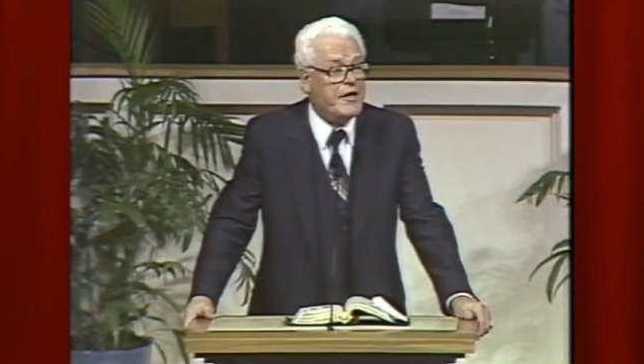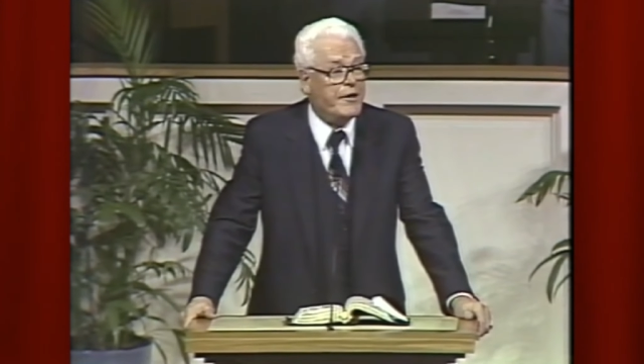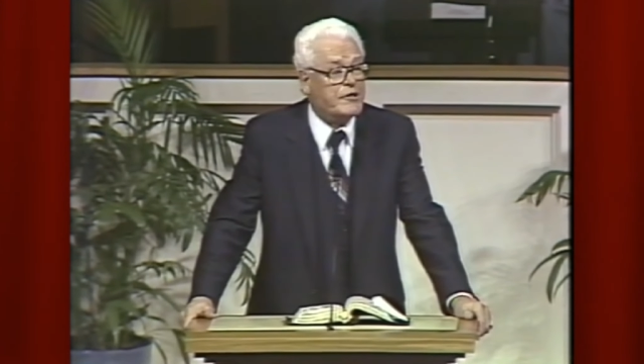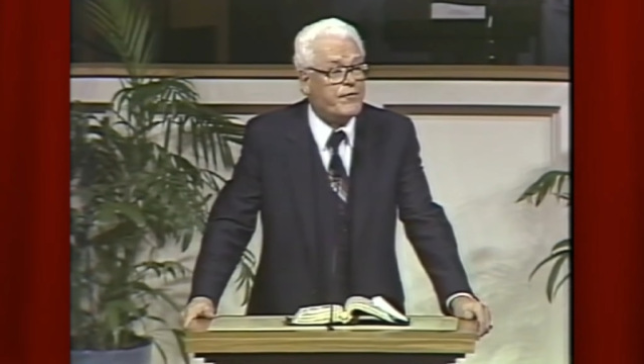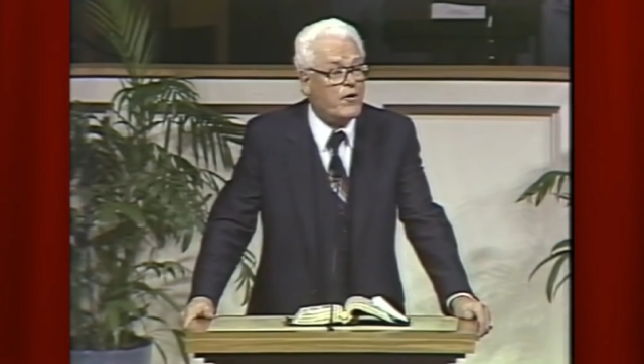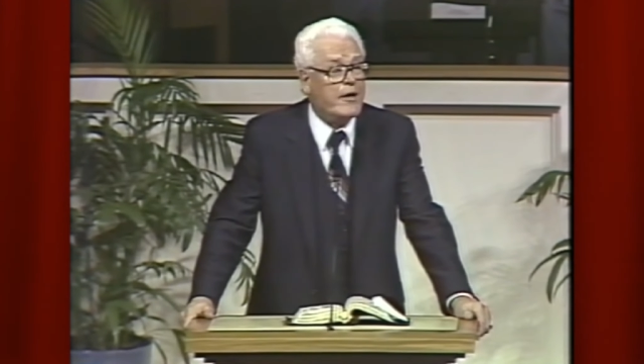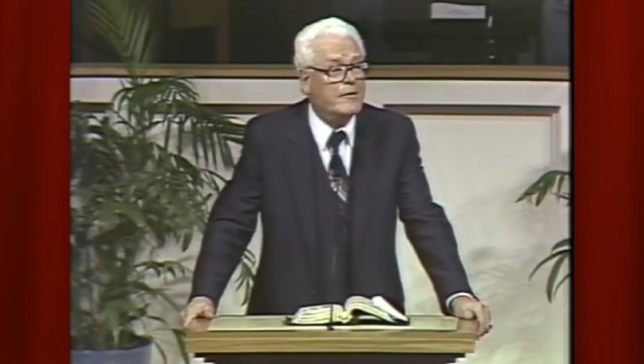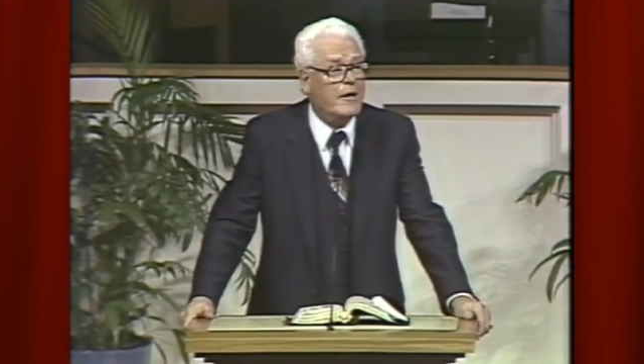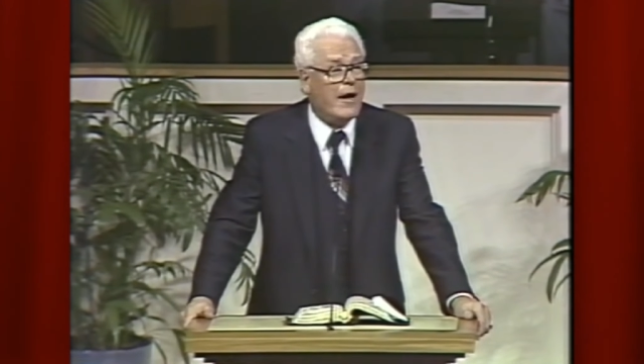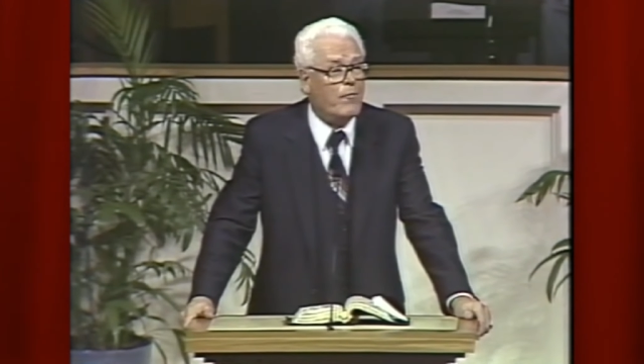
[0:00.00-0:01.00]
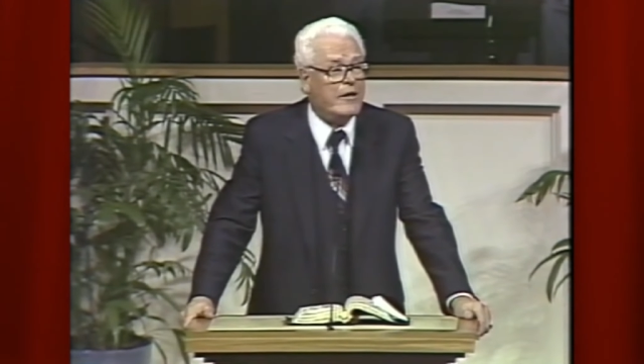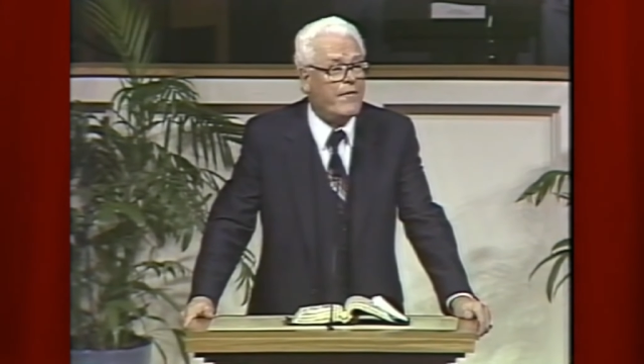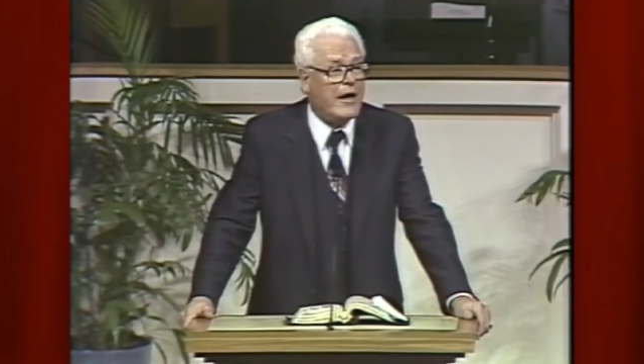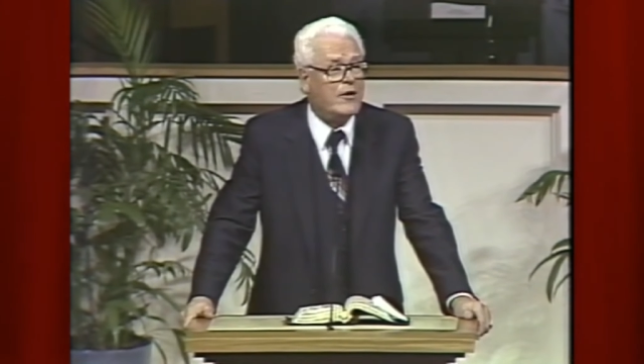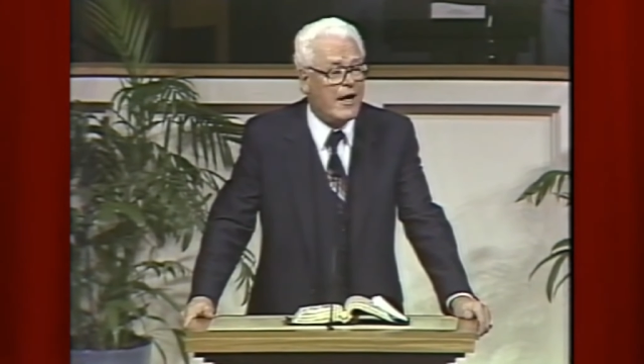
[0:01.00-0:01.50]
he and his friend, and went
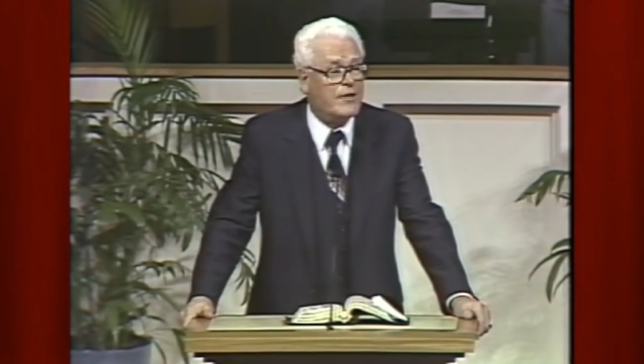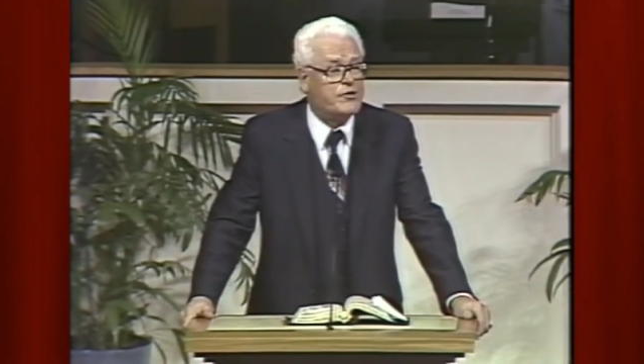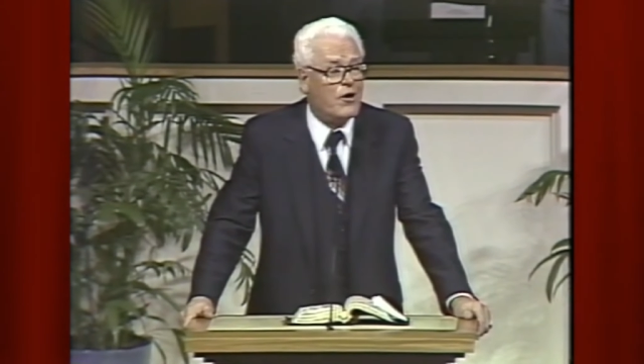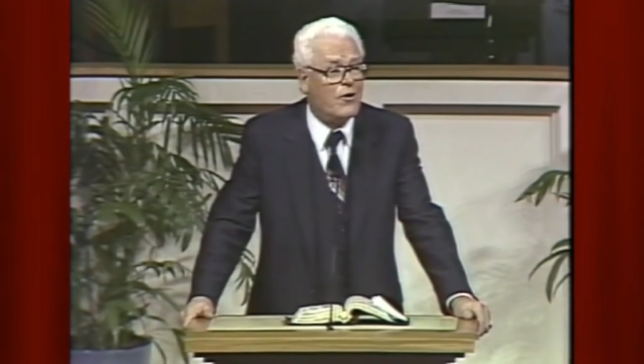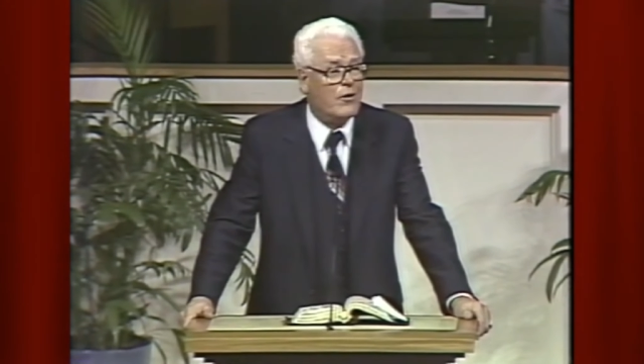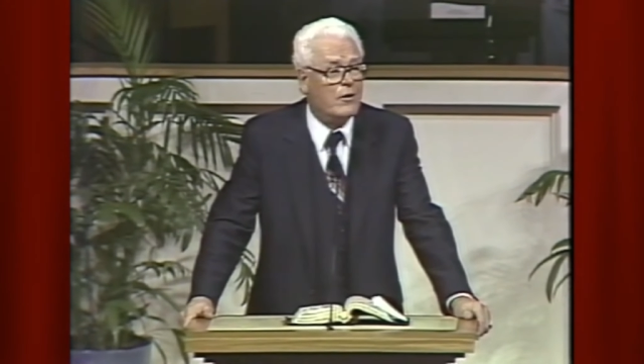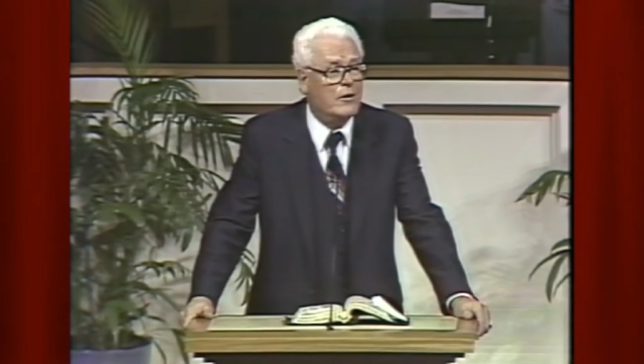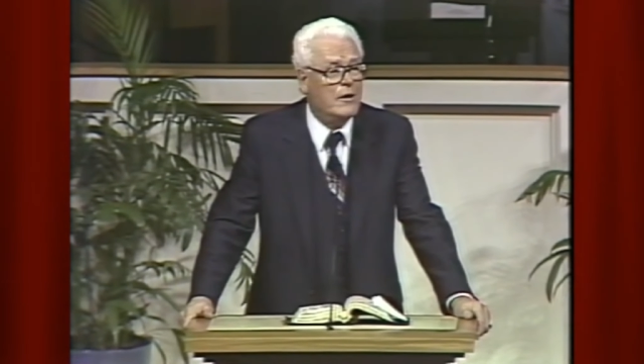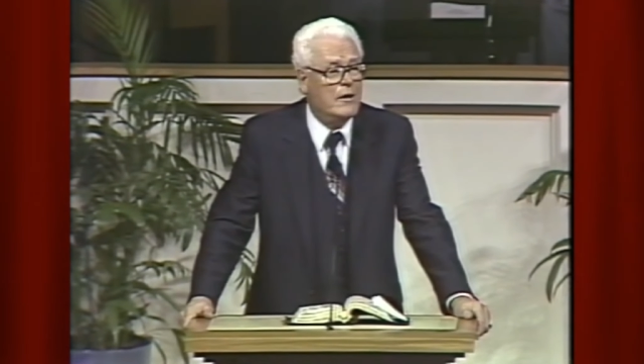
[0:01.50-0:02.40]
to that dance hall.